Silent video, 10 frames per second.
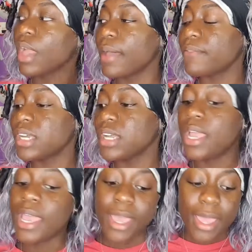I haven't done
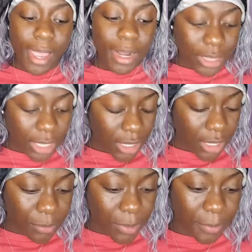
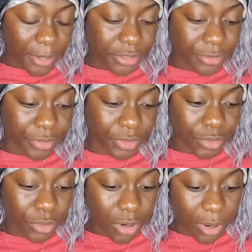anything in preparation for
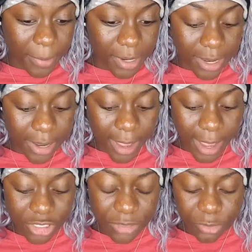school on Monday.
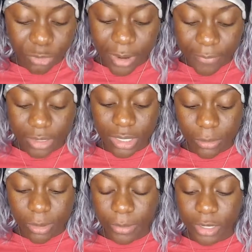I just been doing everything
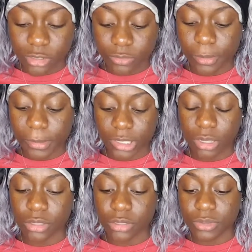in preparation for my
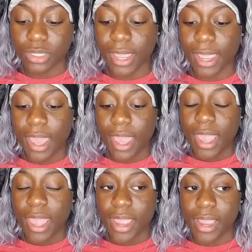birthday on Tuesday
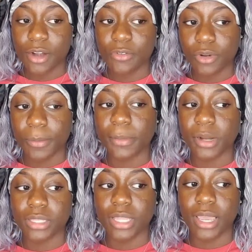and for my
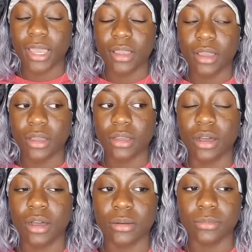birthday
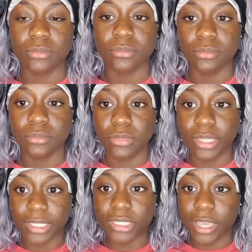um,
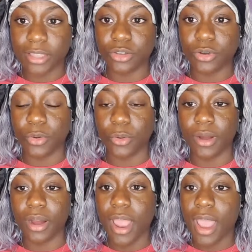get together
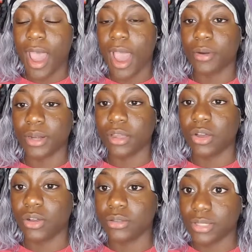or
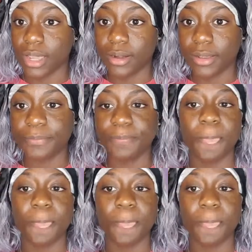outing on Saturday.